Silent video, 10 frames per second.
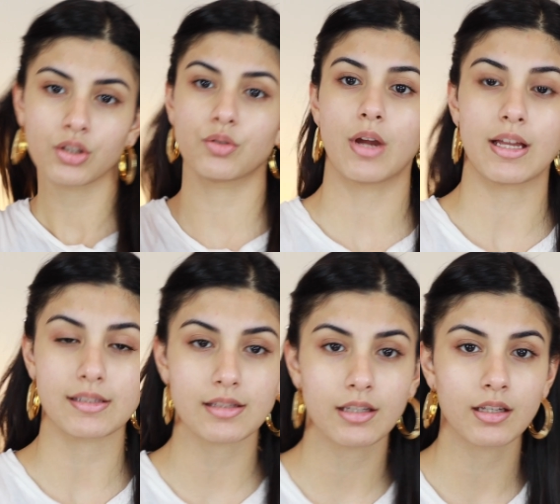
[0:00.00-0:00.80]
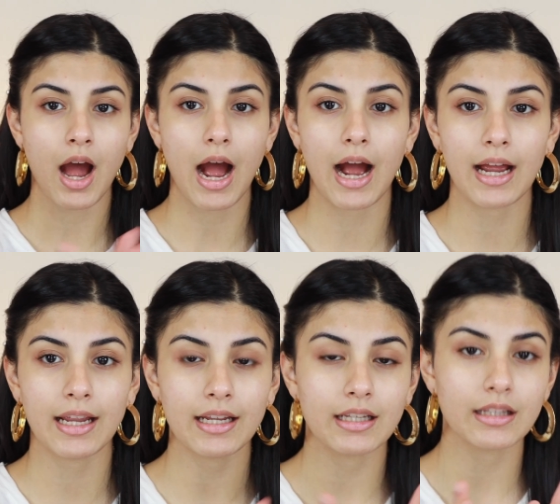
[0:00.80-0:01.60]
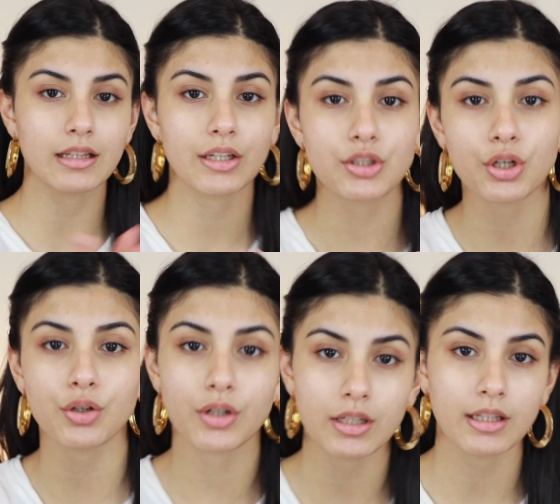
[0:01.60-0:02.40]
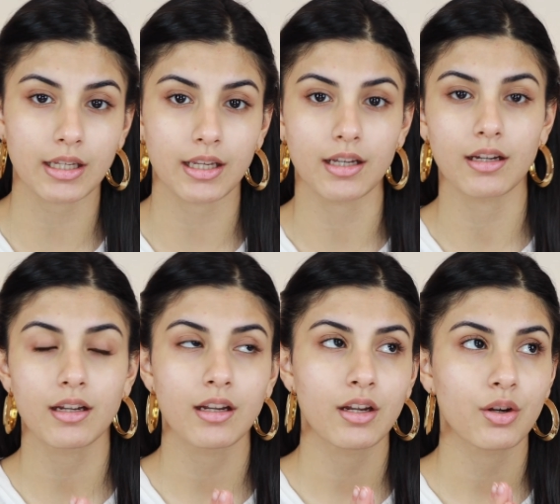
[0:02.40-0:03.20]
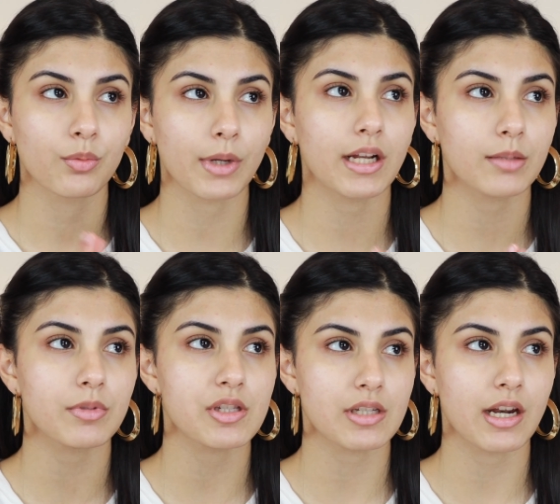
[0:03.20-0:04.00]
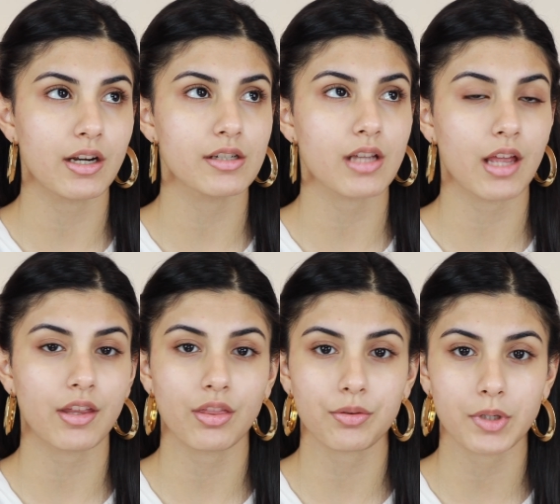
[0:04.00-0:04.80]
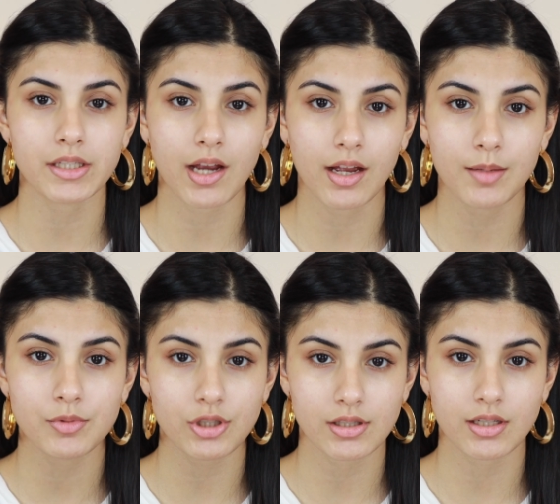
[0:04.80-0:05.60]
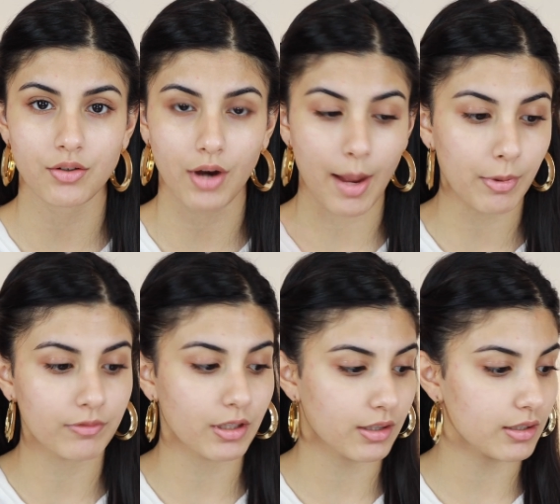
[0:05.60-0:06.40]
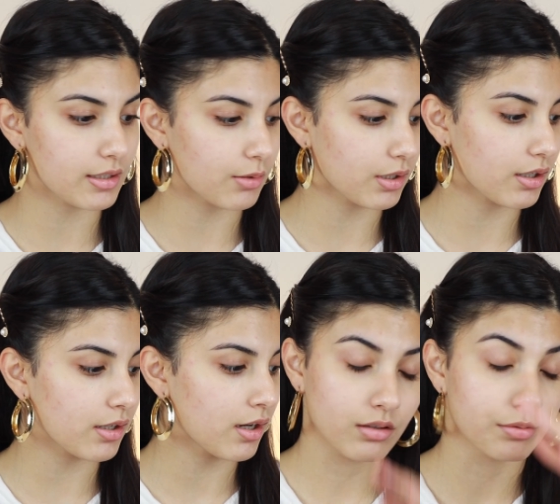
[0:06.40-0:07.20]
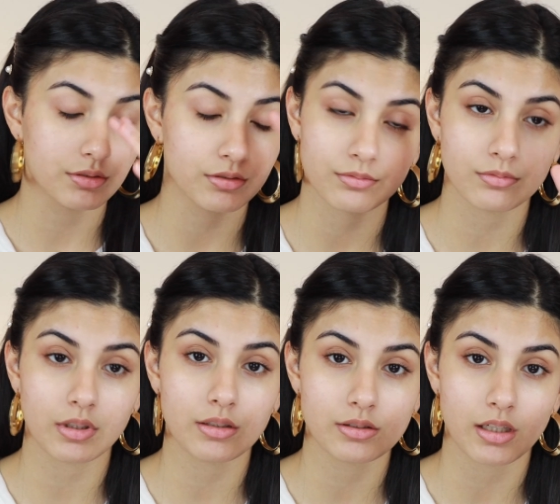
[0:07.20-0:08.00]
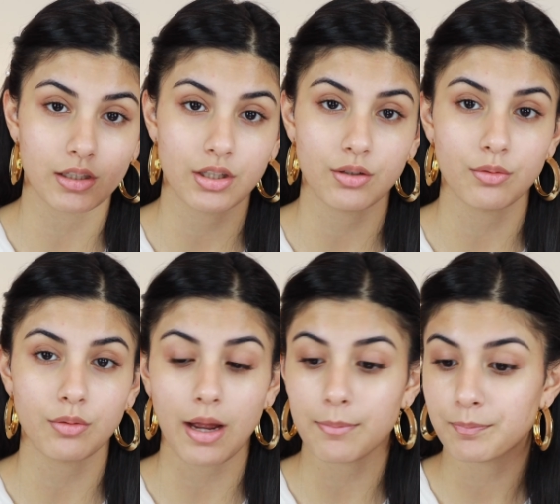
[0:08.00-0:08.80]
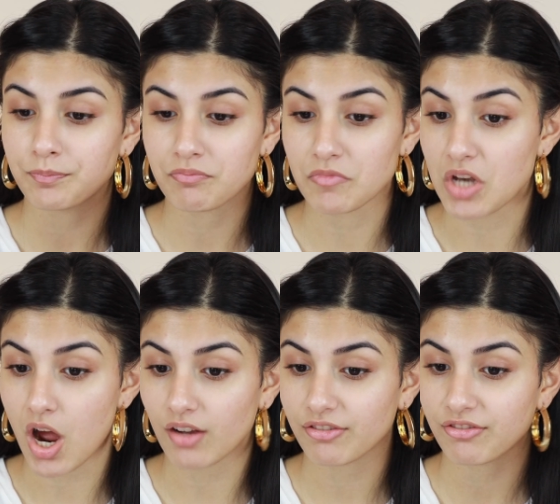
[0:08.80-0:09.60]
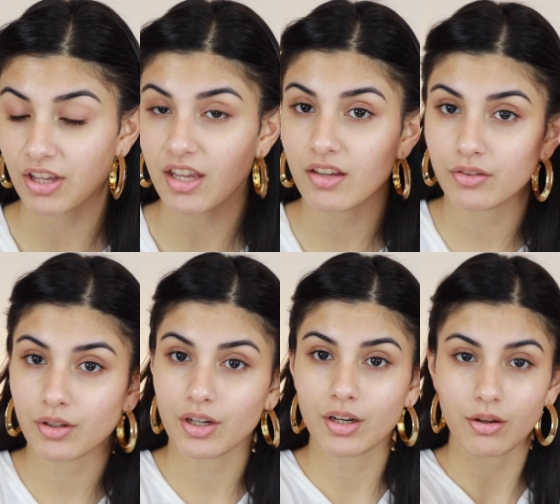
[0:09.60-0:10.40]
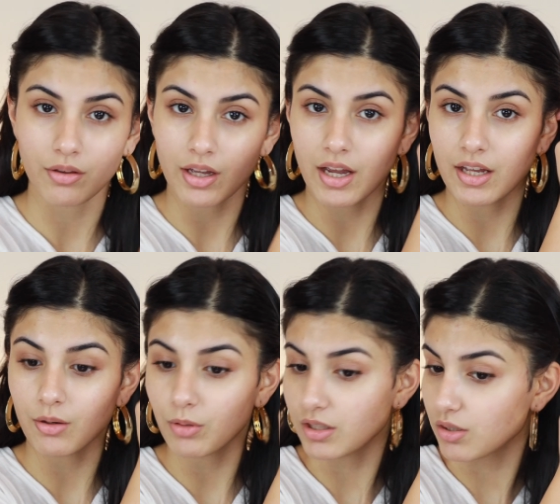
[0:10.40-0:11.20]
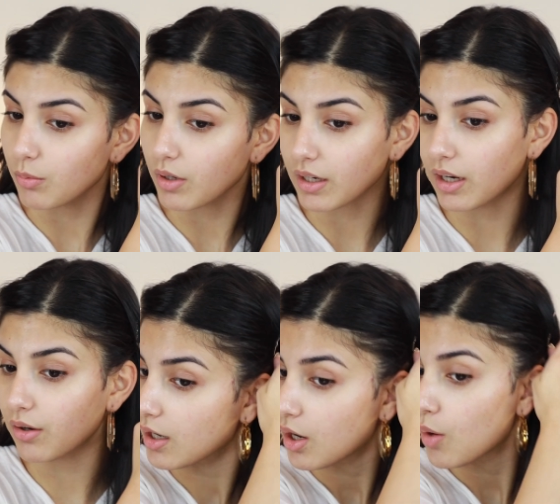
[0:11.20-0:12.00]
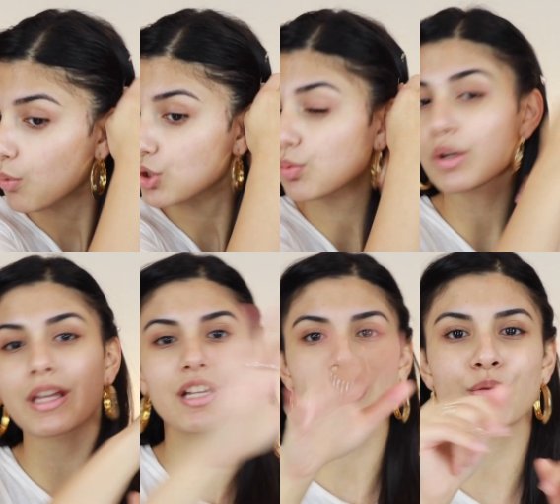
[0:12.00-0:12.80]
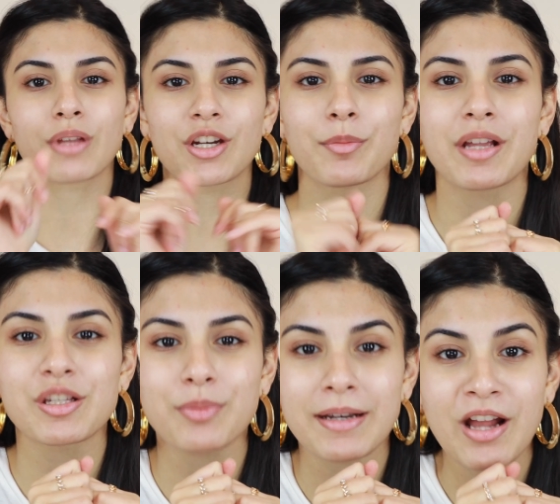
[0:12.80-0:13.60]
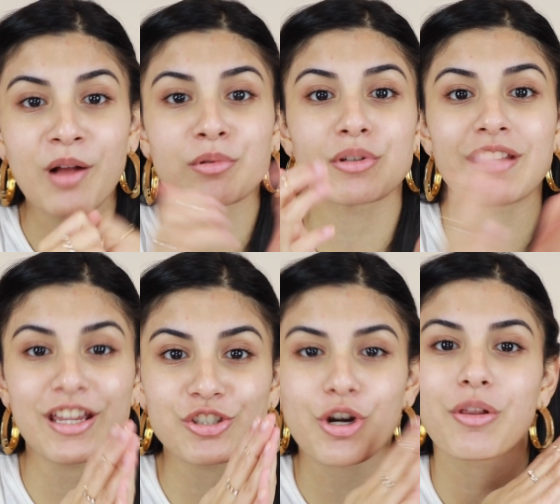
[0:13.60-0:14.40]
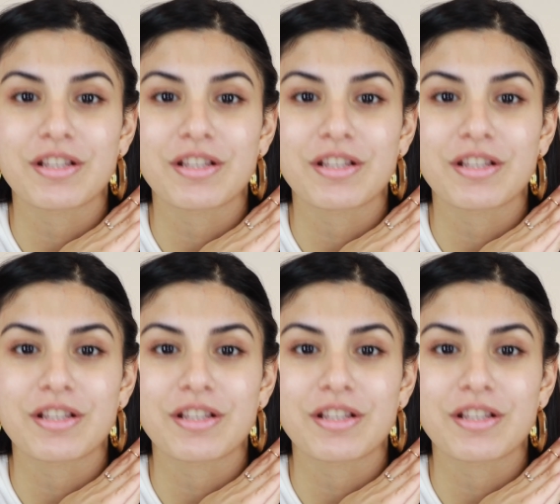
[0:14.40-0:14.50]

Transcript: You guys, I literally ran up the stairs, I think 3 times just to grab everything down here. It was not cute. I'm not fit, if you didn't know that. I don't like to work out, which we'll get into later because right now I'm doing the intro.